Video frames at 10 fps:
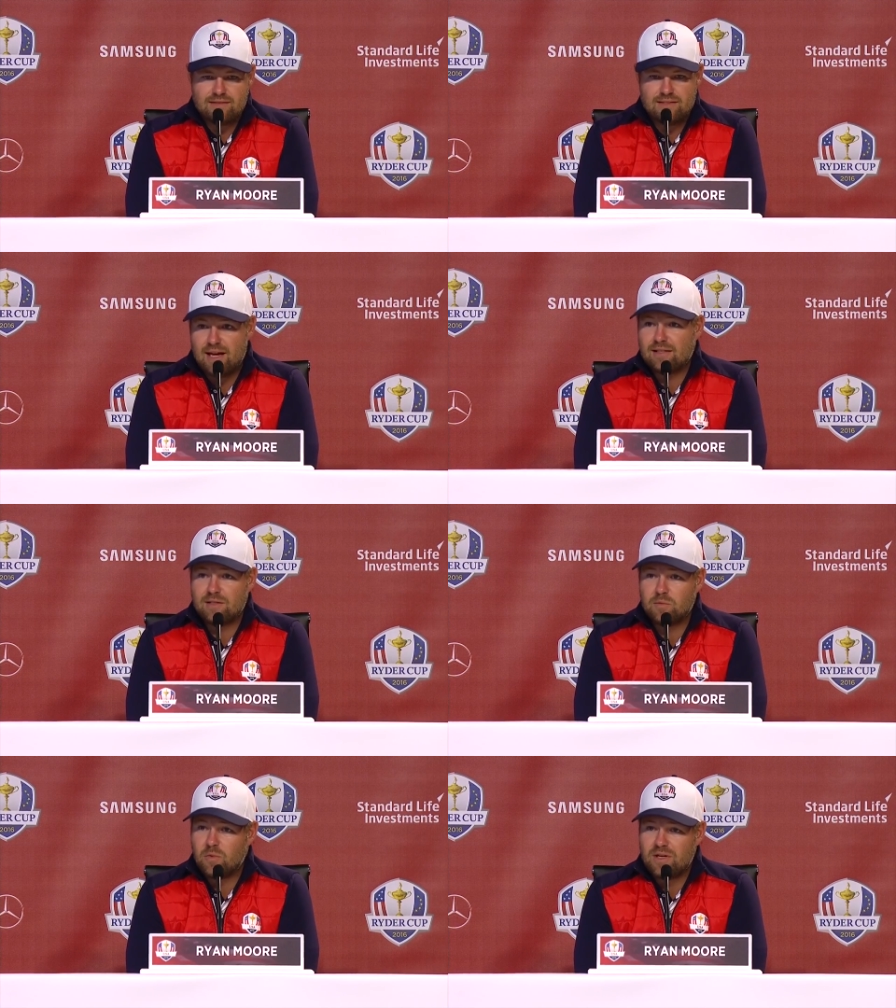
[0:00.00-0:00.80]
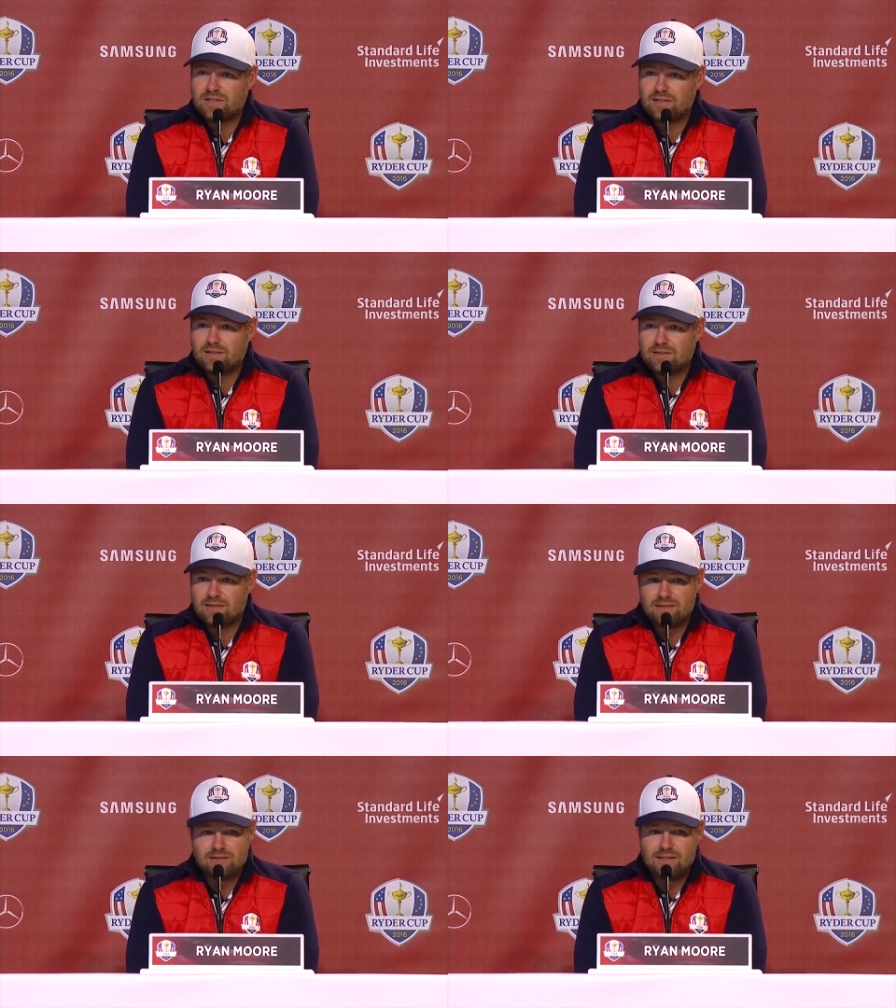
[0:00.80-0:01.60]
asking them questions,
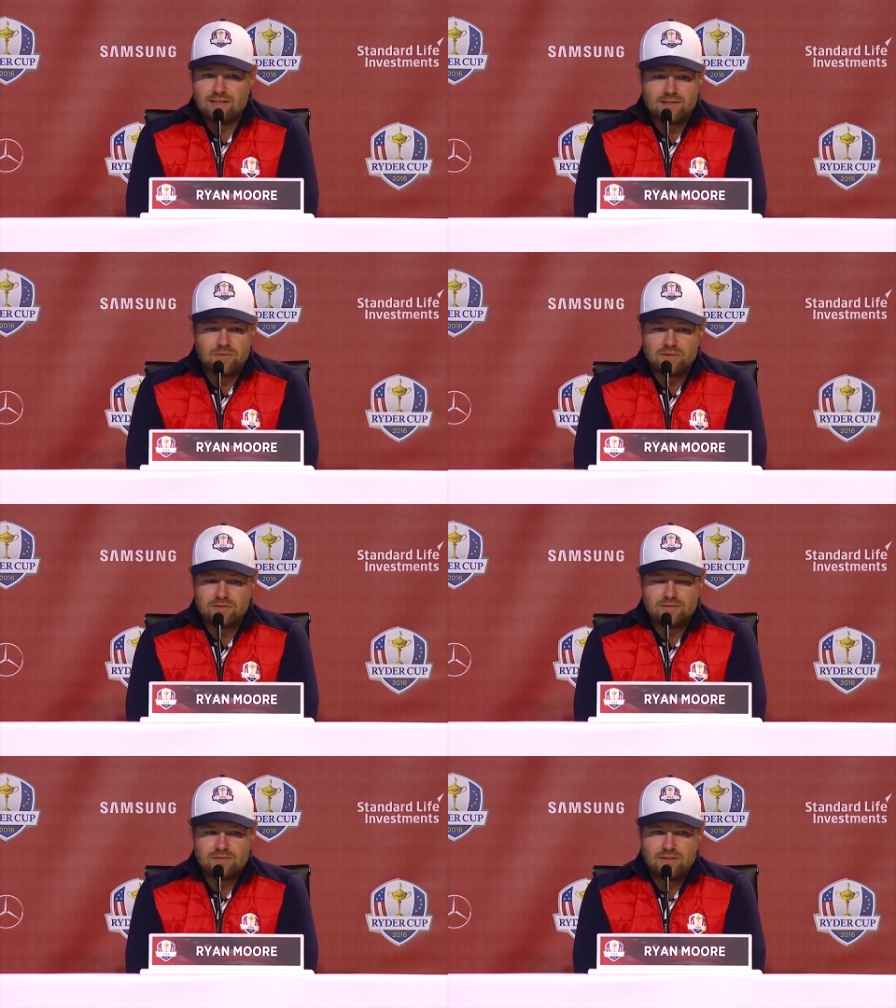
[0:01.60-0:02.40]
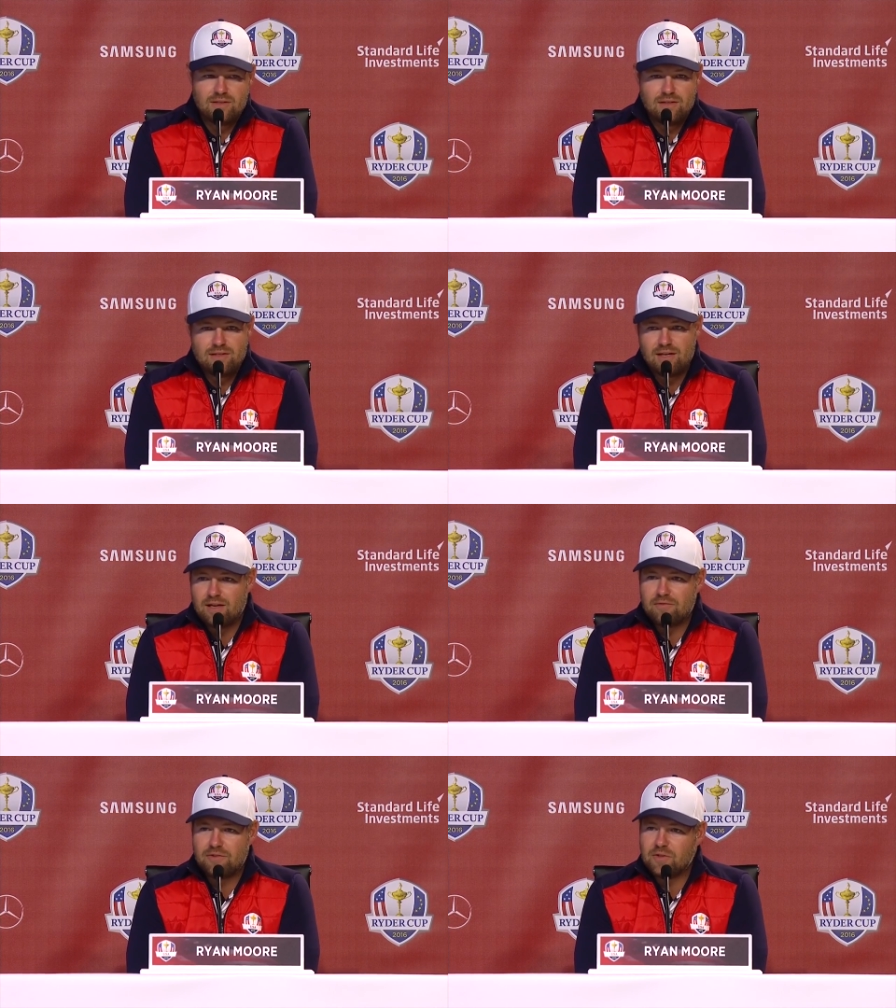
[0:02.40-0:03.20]
and they were
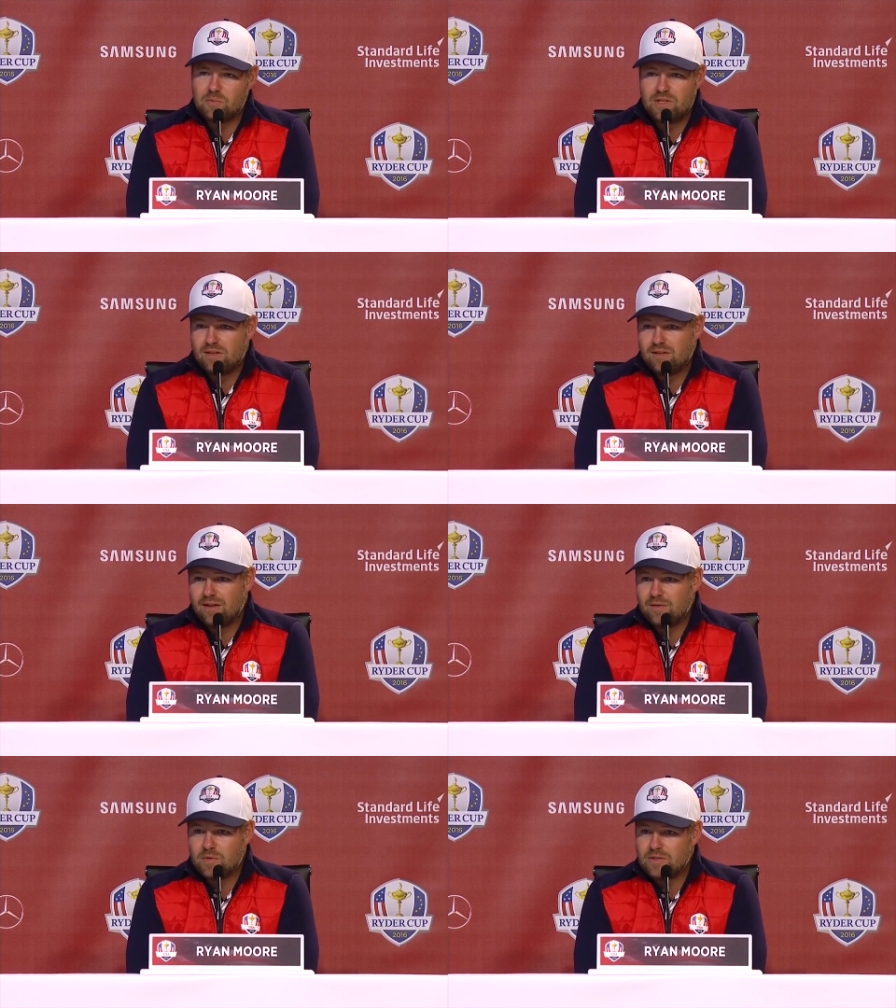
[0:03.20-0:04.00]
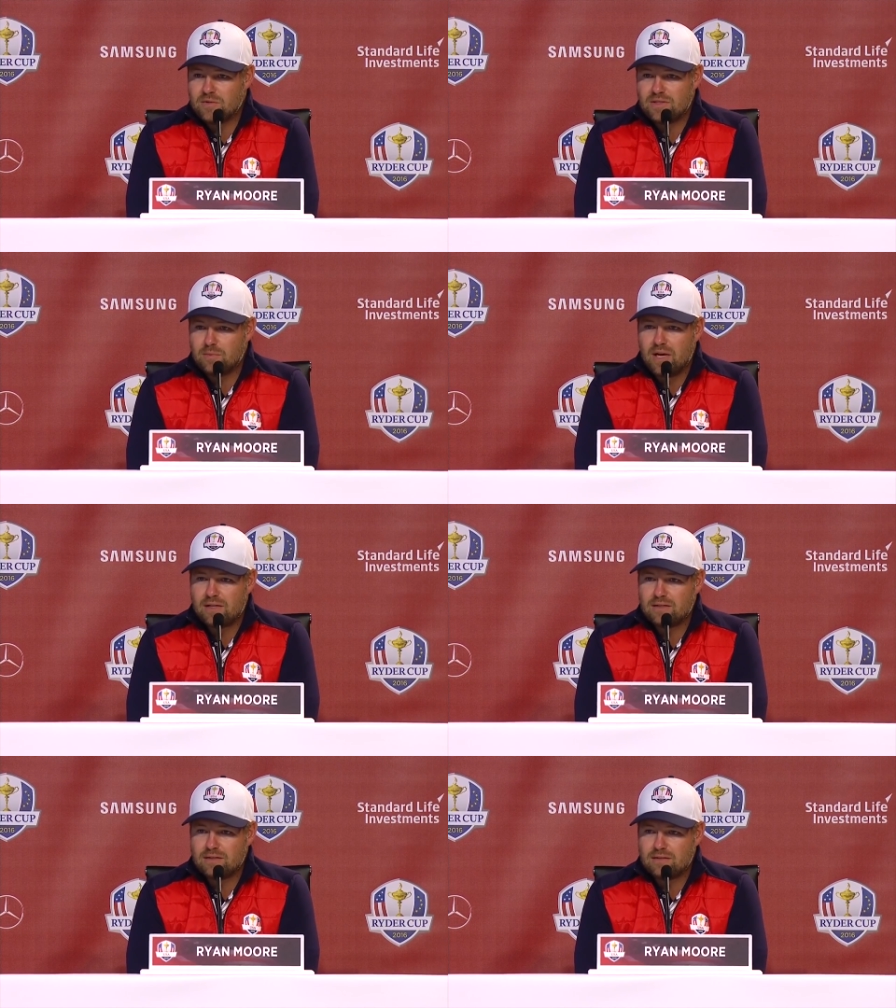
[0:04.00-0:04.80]
kind of filling me in on what to
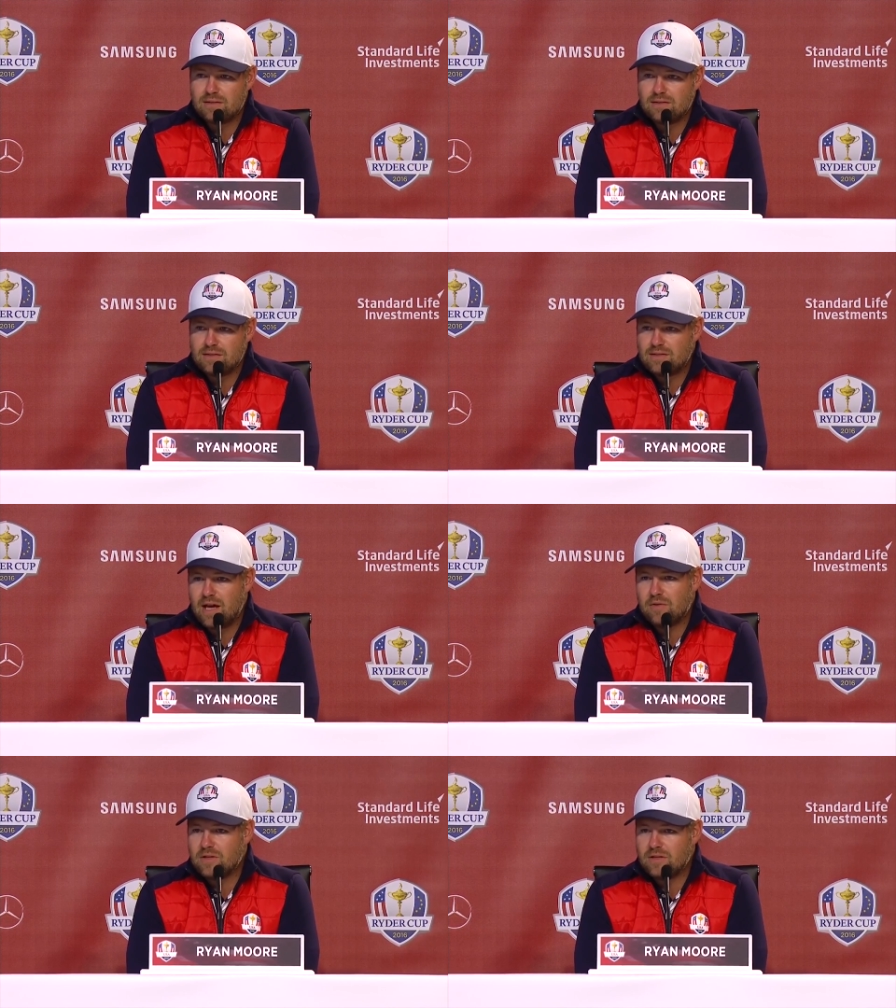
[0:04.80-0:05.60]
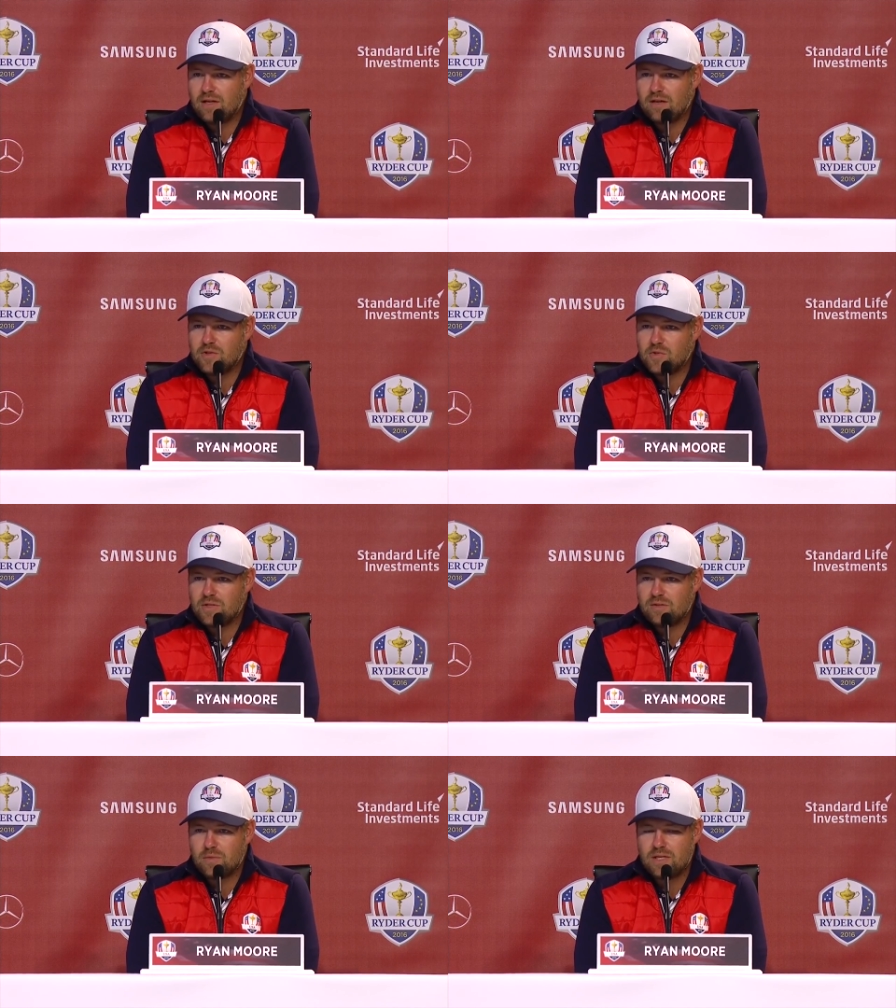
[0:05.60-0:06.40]
expect and just how to
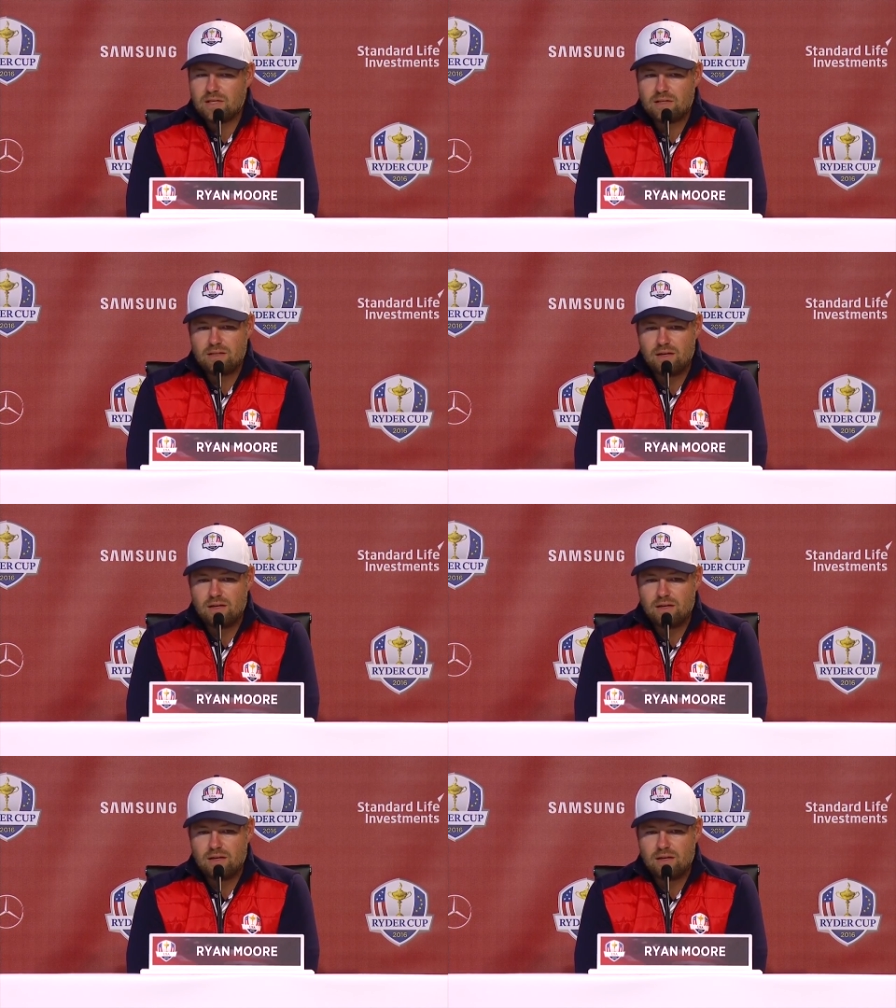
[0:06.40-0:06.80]
treat the week.